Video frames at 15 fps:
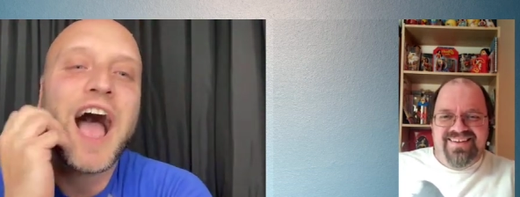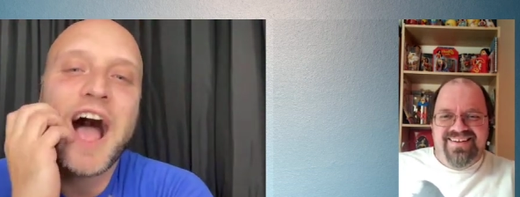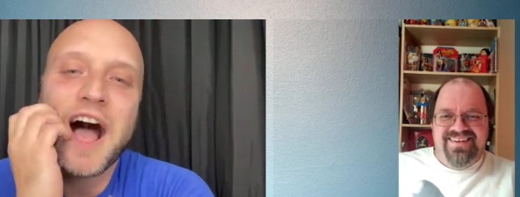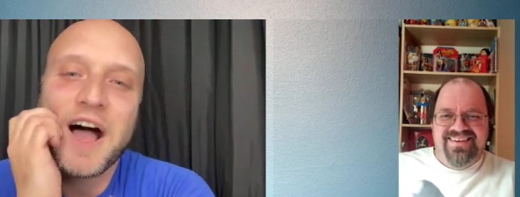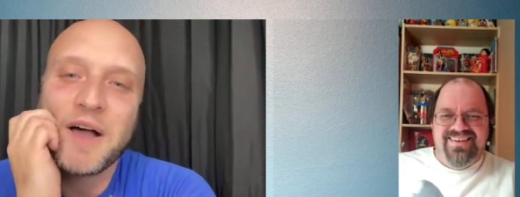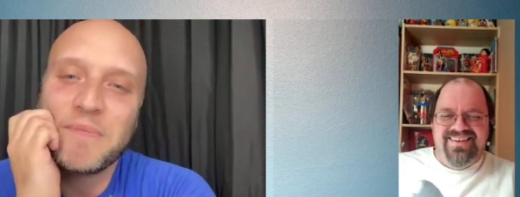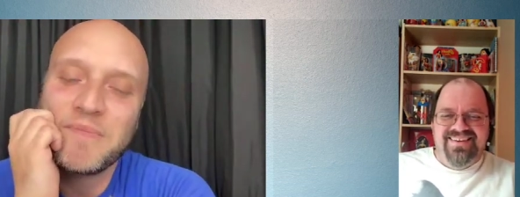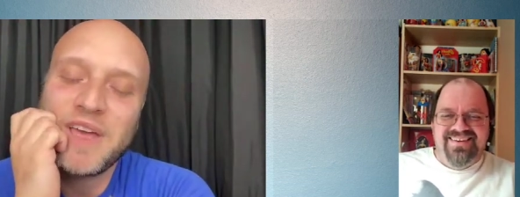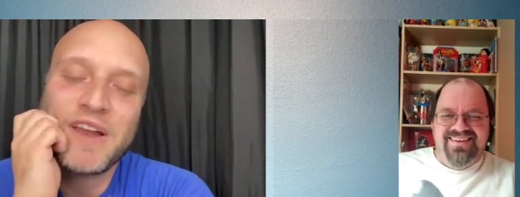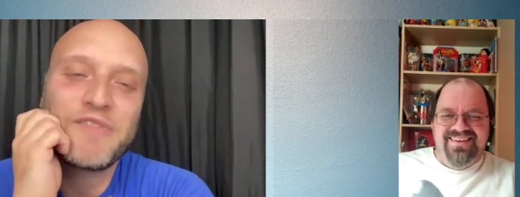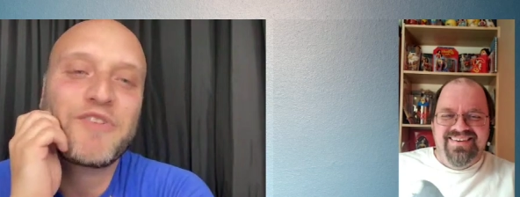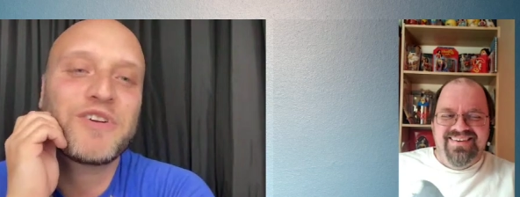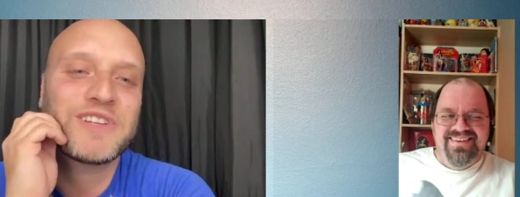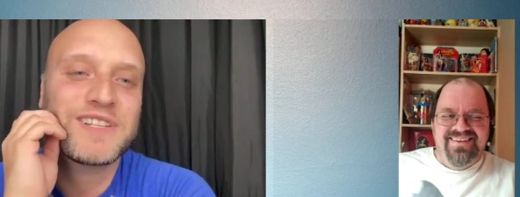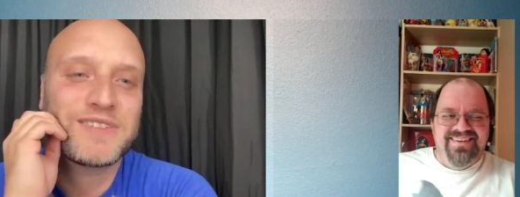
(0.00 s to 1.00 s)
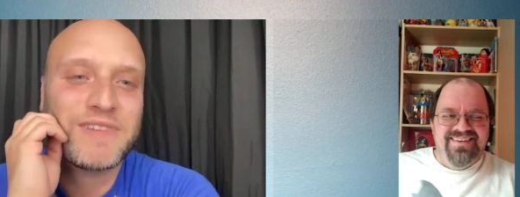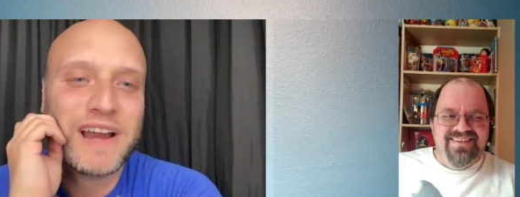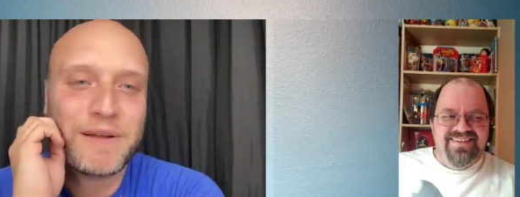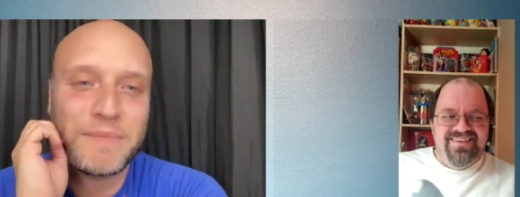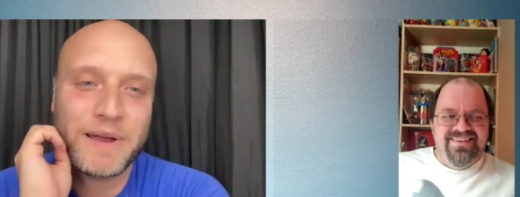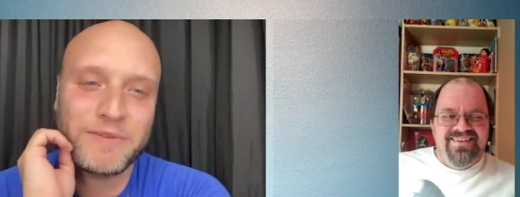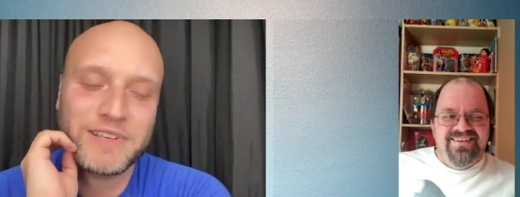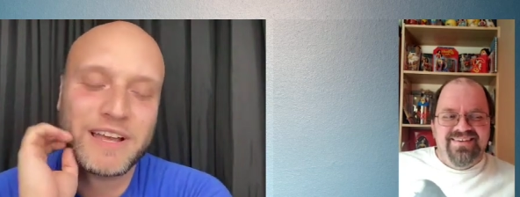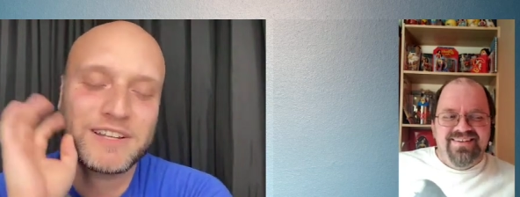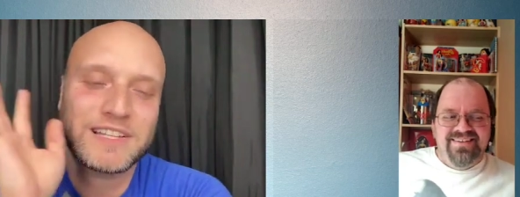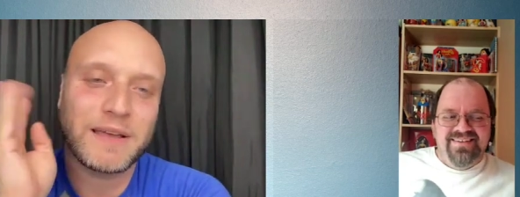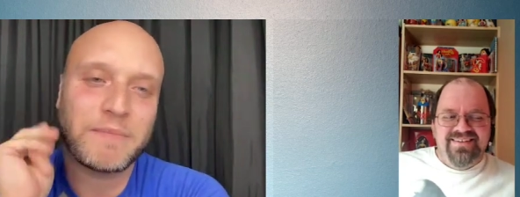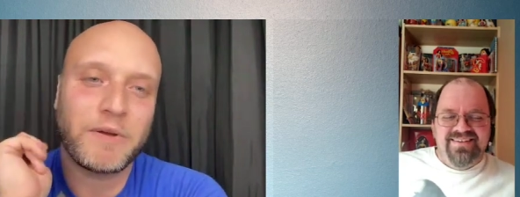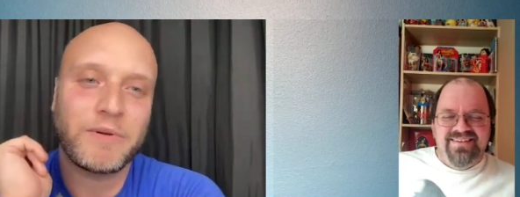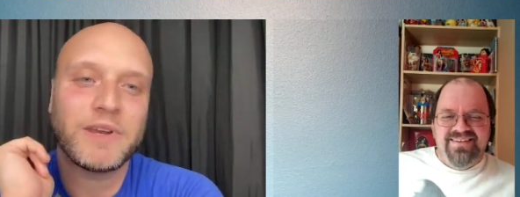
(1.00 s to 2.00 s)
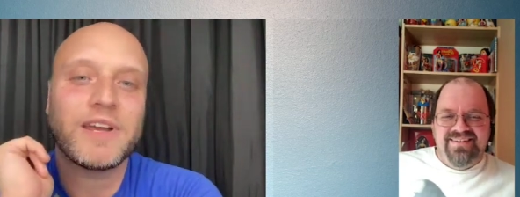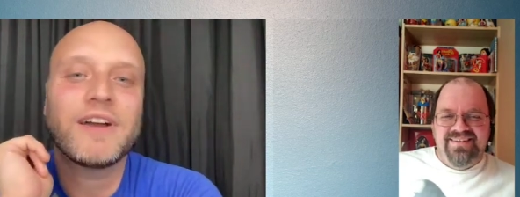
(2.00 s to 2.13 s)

Speaker 1: um, and of course, it's right out my outside my window.